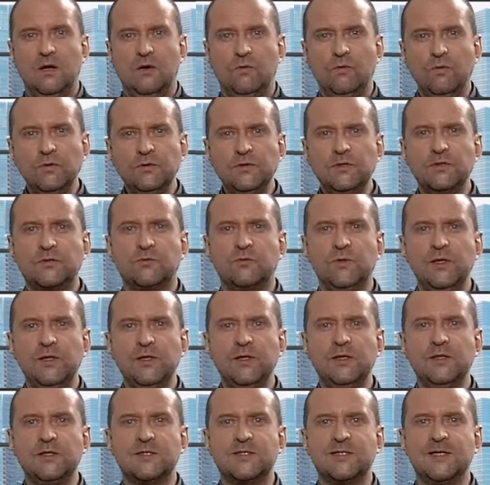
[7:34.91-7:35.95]
What is
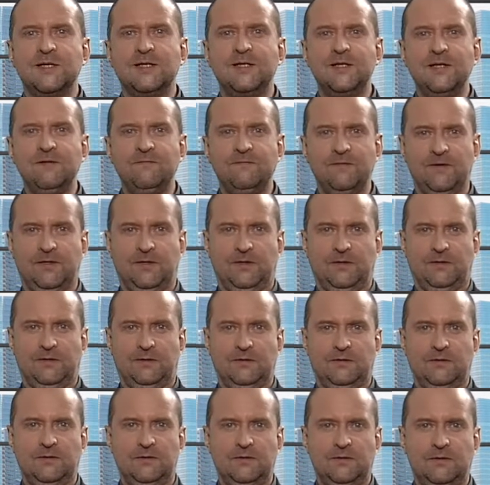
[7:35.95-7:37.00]
really
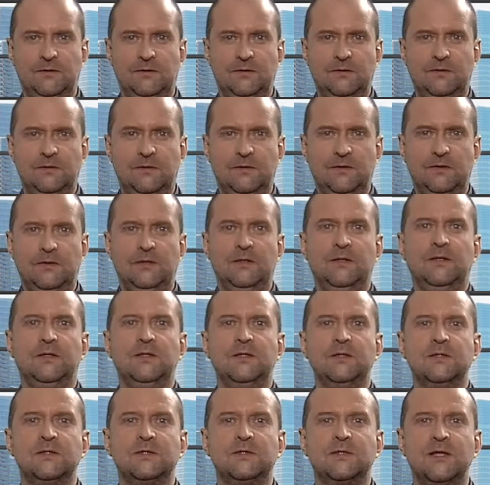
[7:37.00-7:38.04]
significant
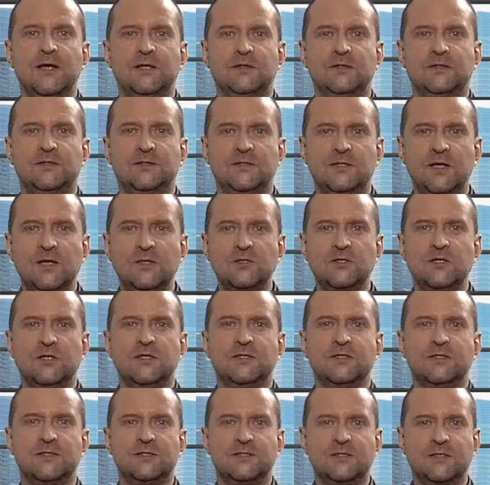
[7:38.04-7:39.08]
is that such a
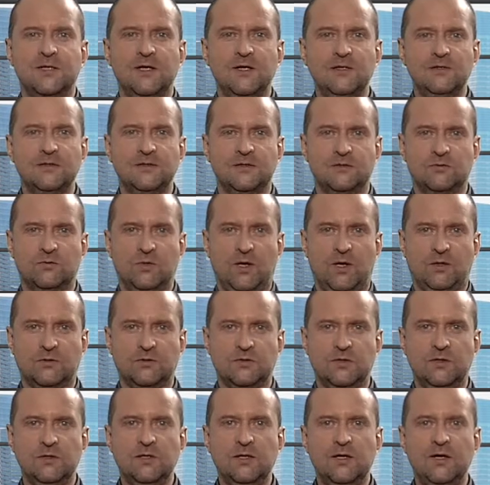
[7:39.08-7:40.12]
study
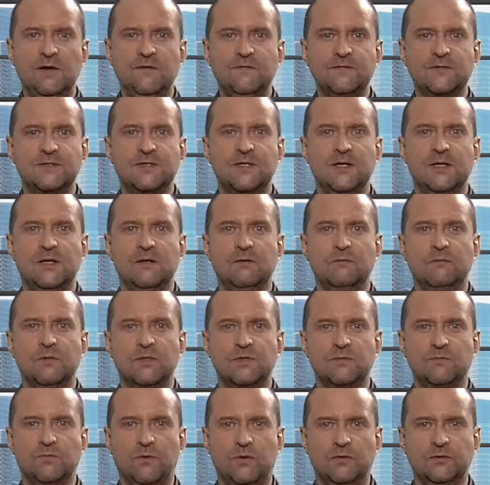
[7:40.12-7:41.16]
structure gives the
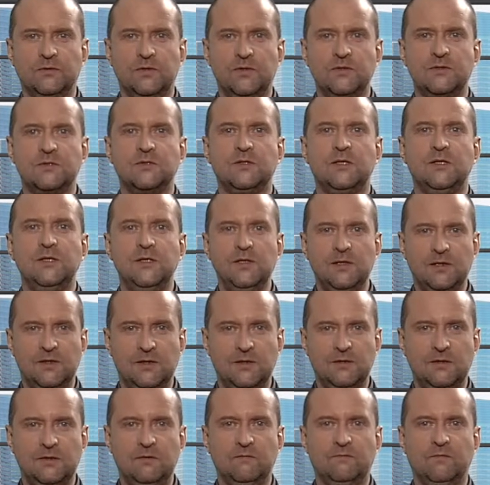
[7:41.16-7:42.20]
respondents
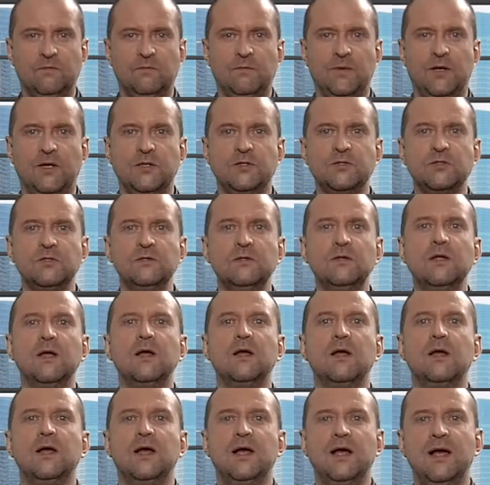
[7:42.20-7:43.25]
clear information
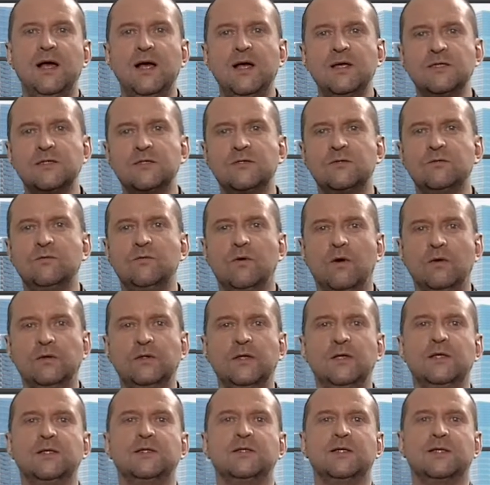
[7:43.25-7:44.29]
as to what
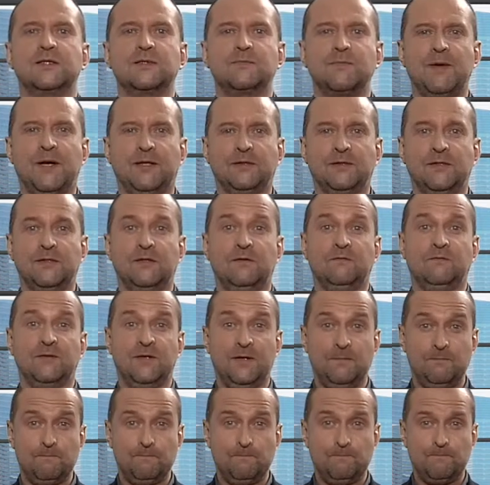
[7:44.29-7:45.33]
is expected of
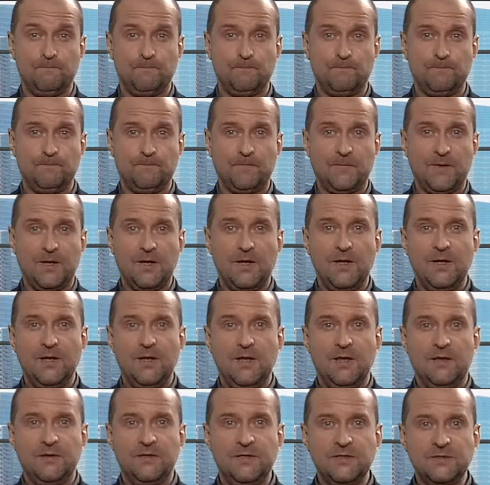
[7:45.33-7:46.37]
them.
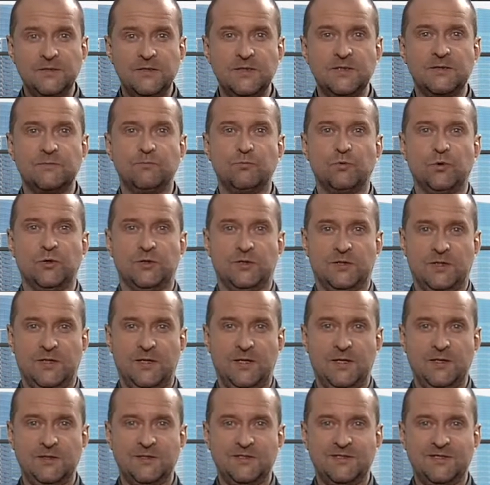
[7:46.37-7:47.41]
This is
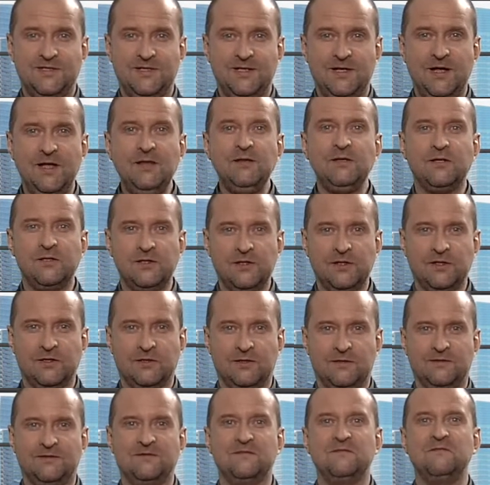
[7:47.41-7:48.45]
precise and
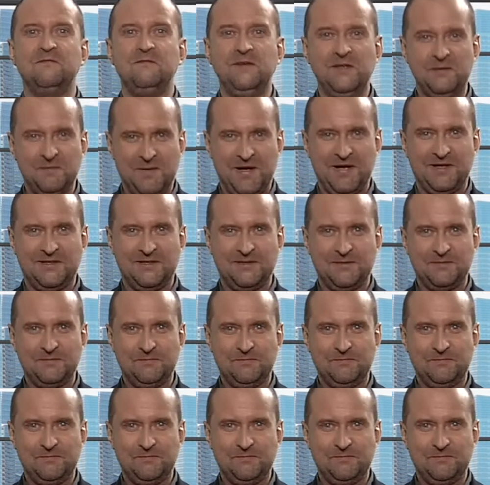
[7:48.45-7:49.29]
clear feedback.